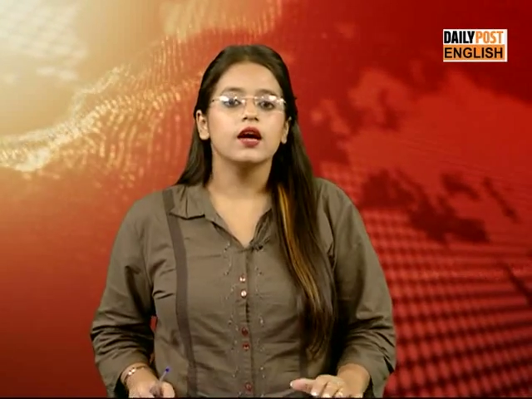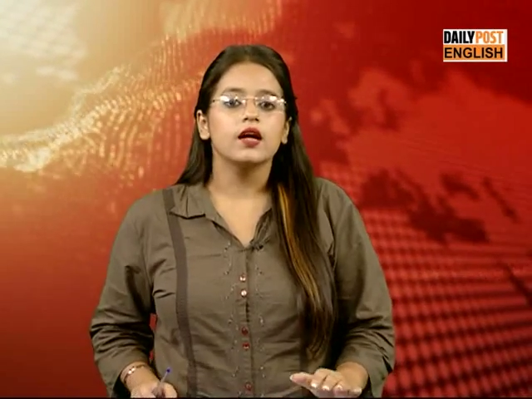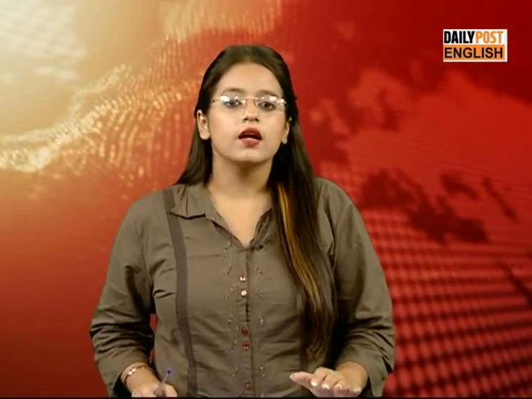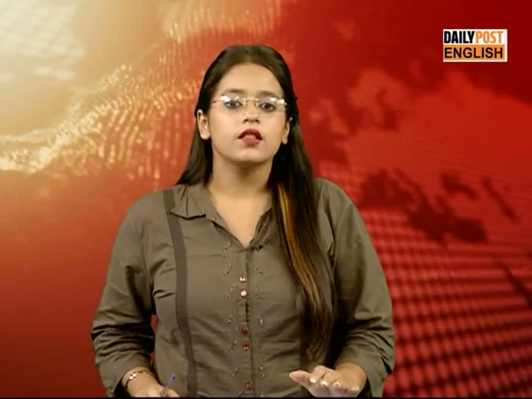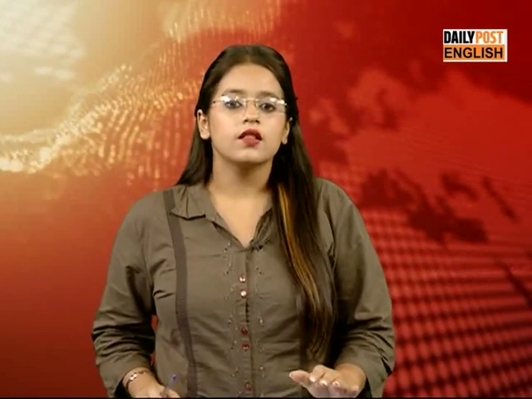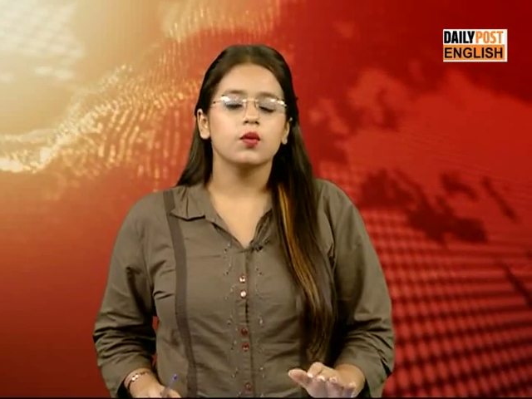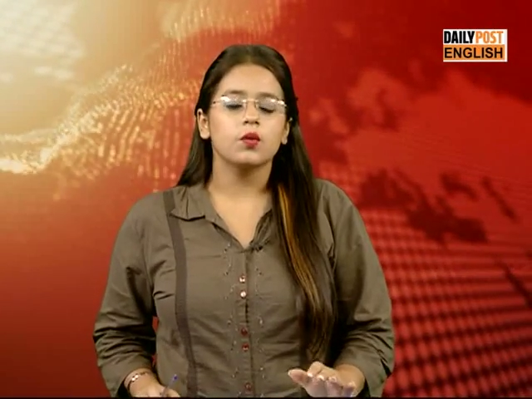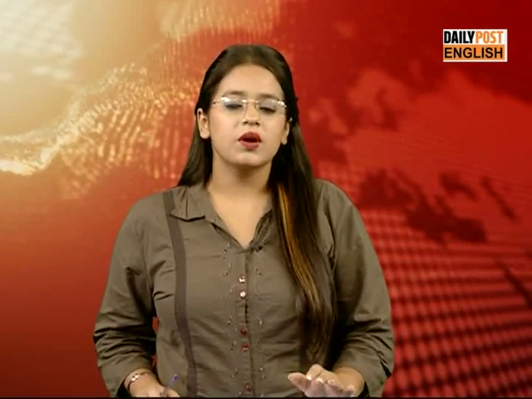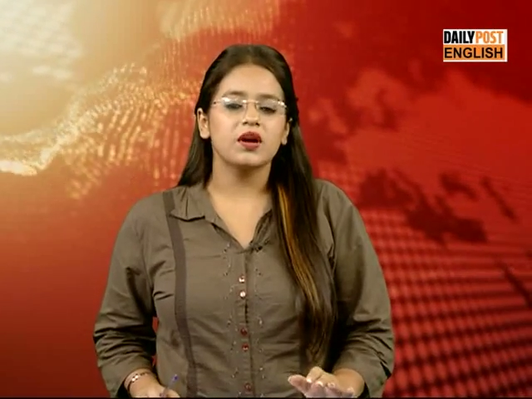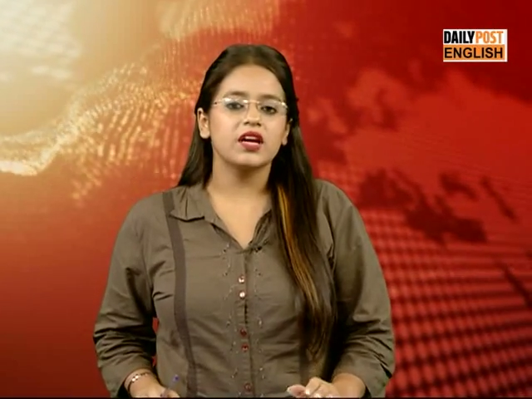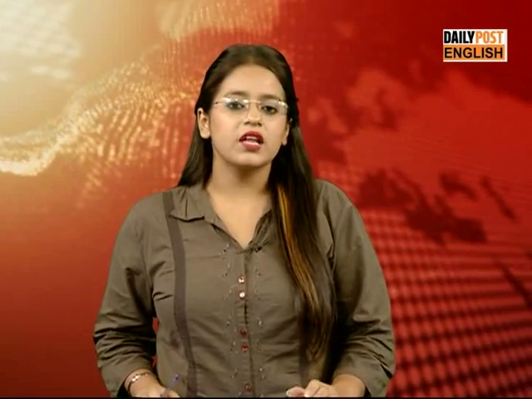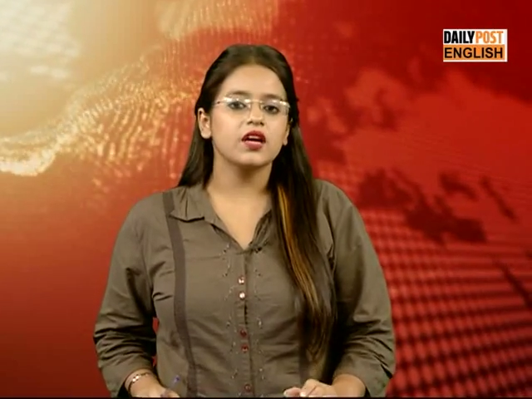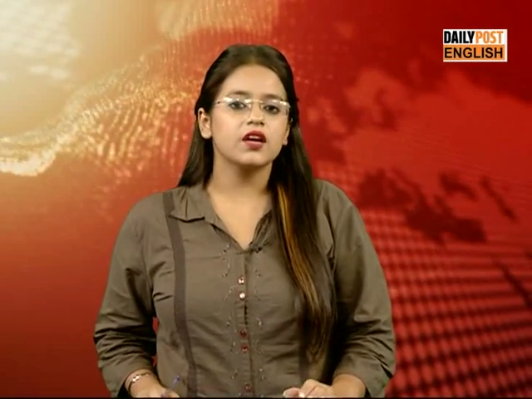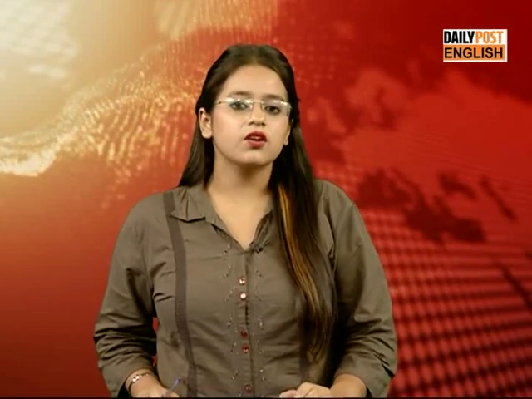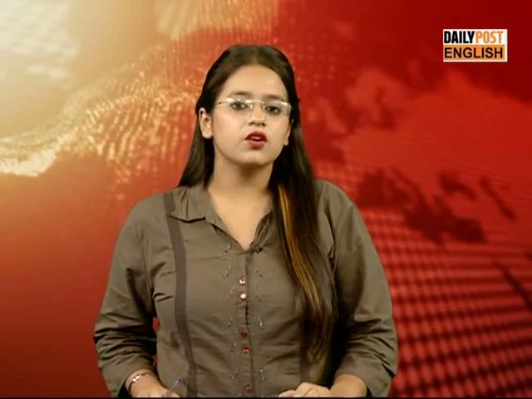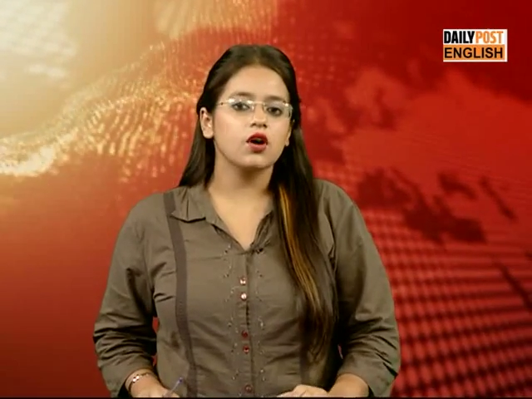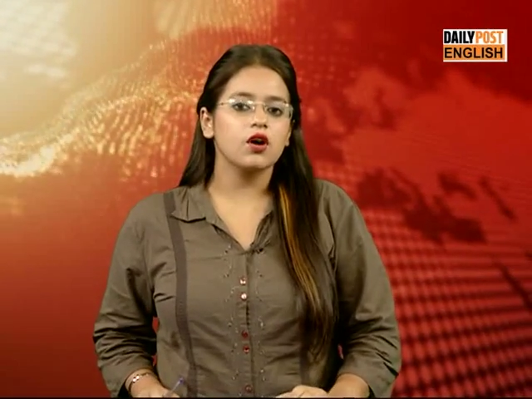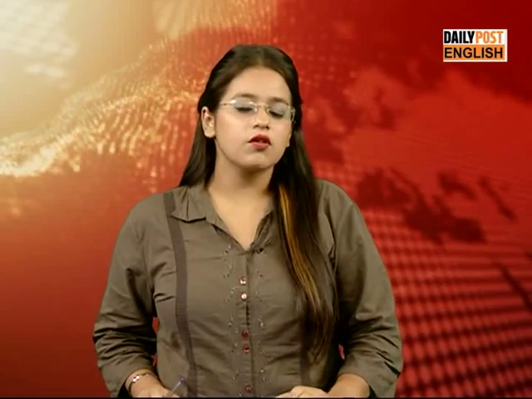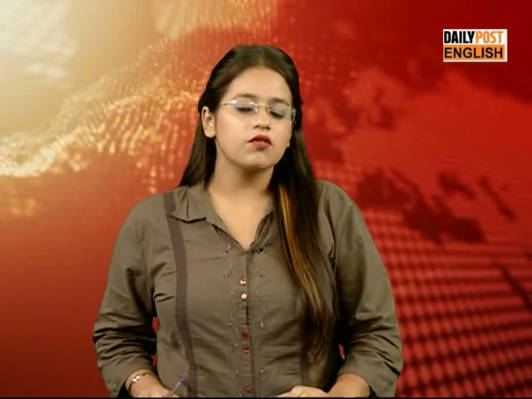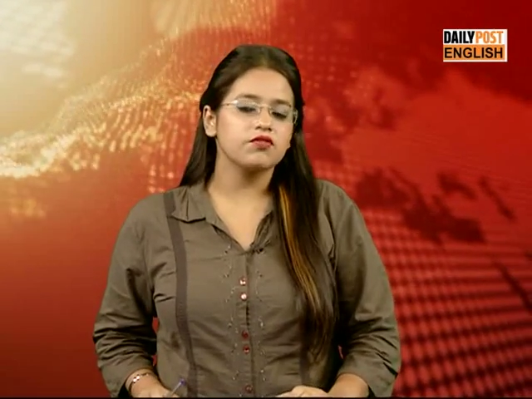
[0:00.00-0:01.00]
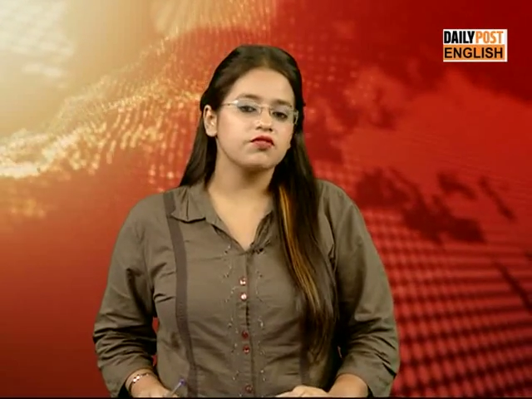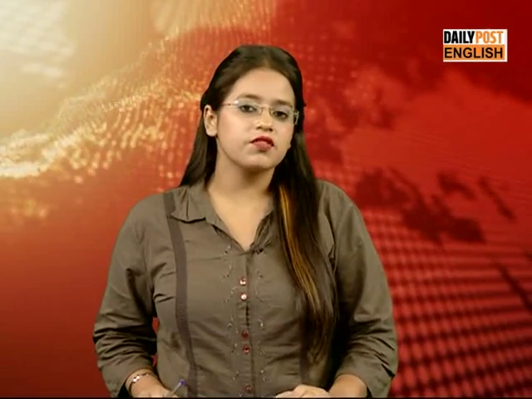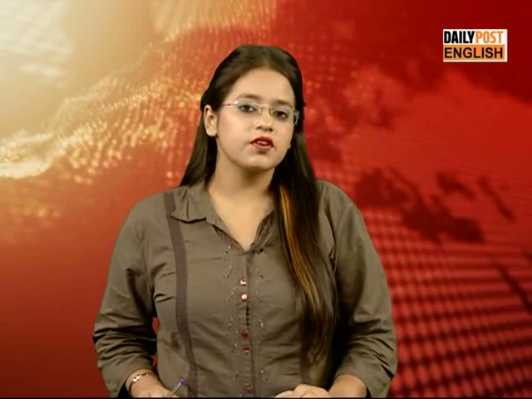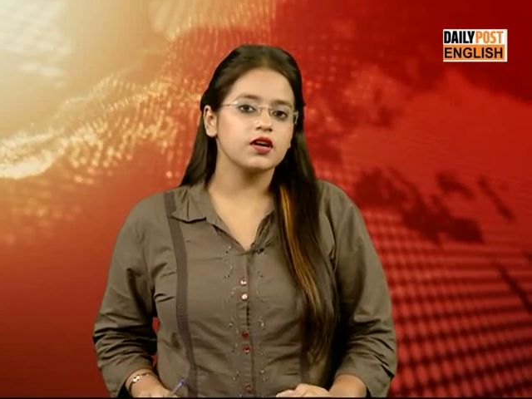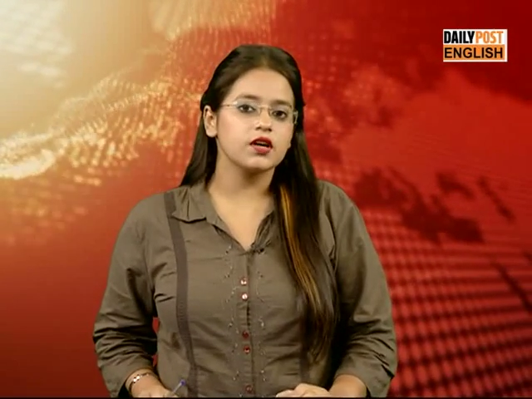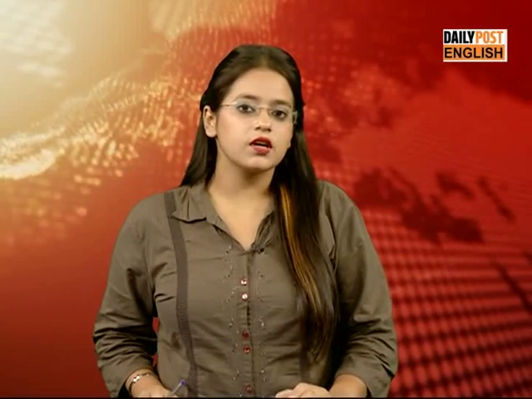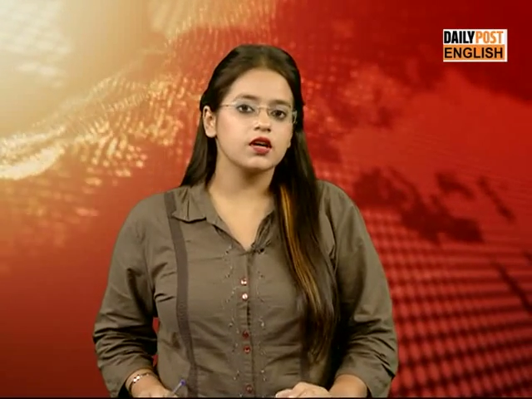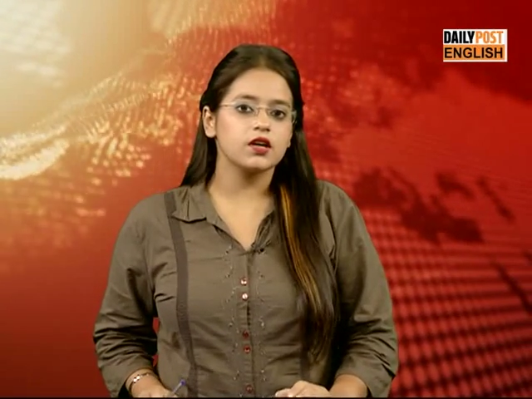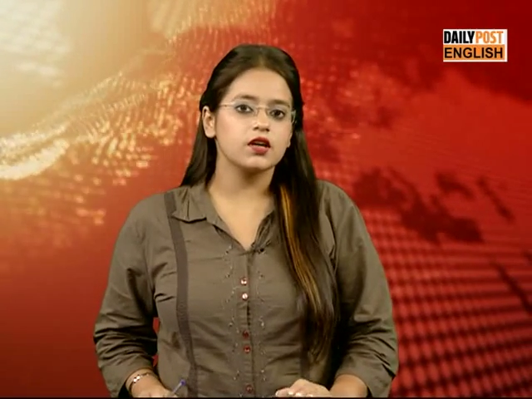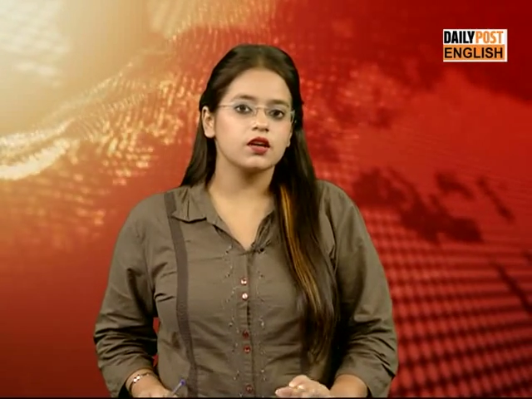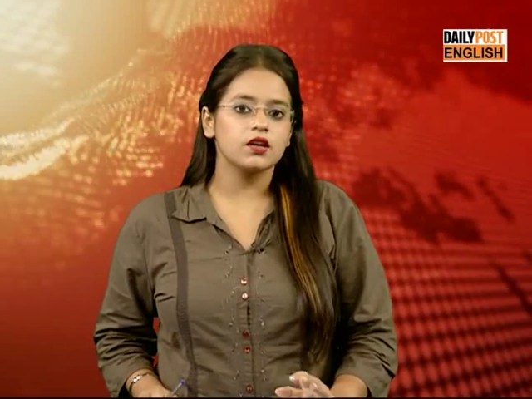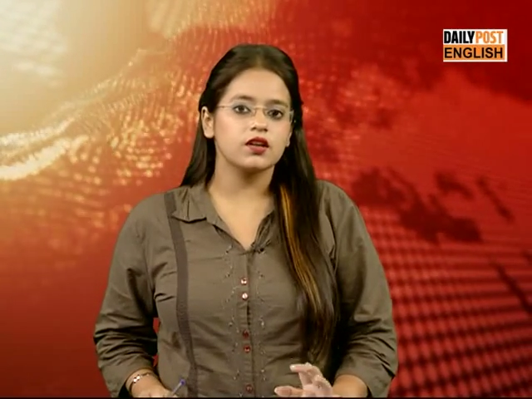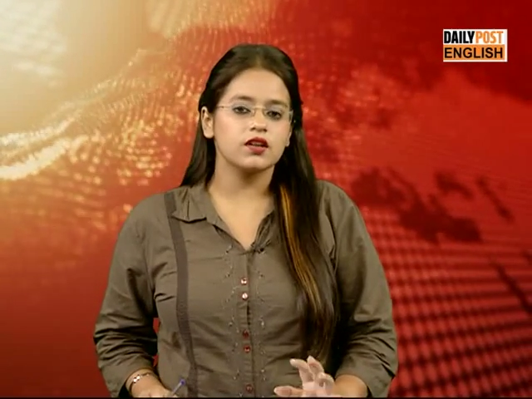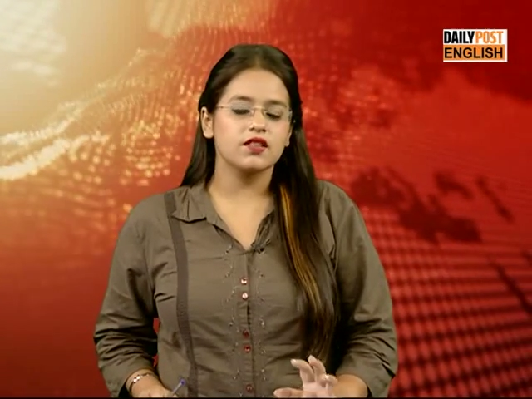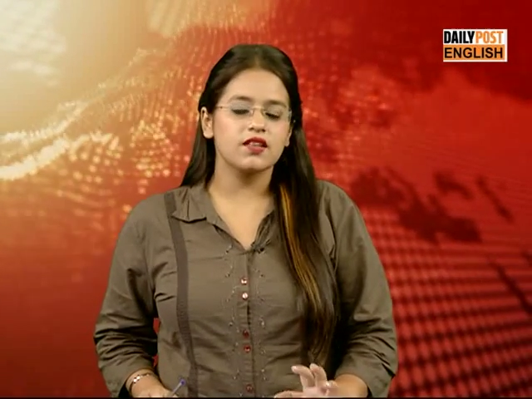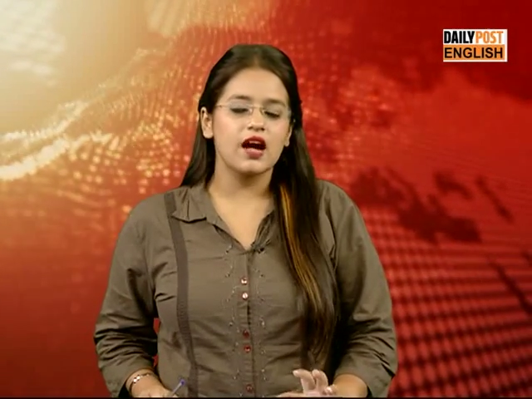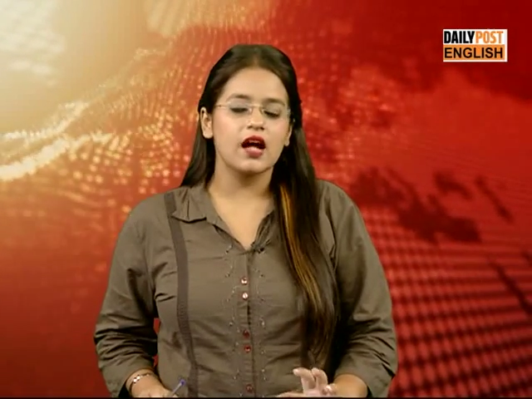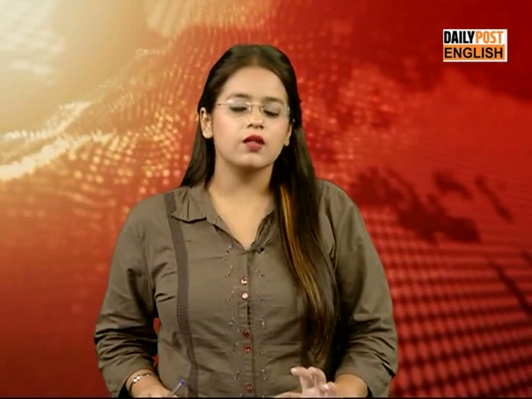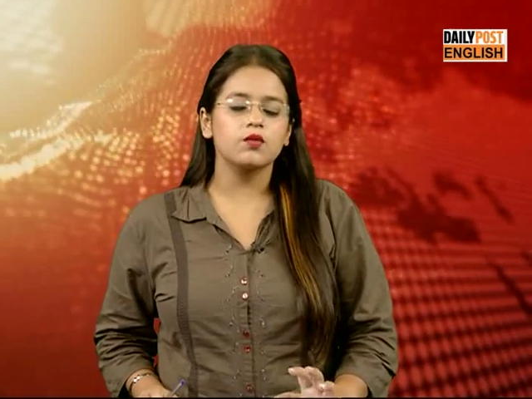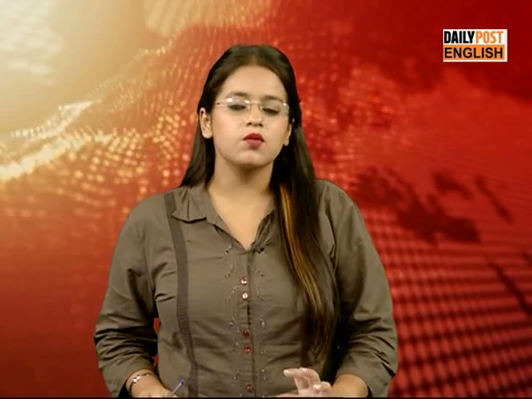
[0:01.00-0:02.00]
the verdict of
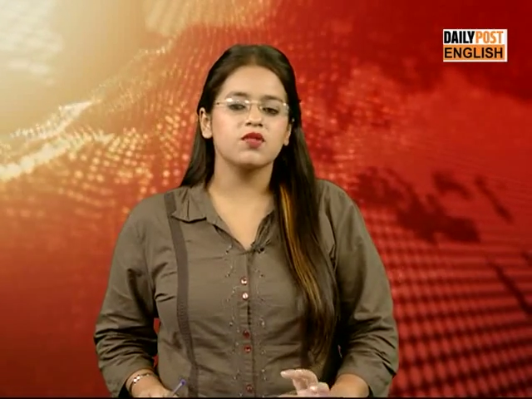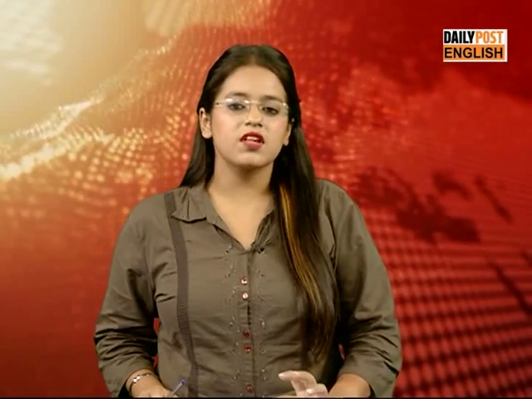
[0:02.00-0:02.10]
Sadhvi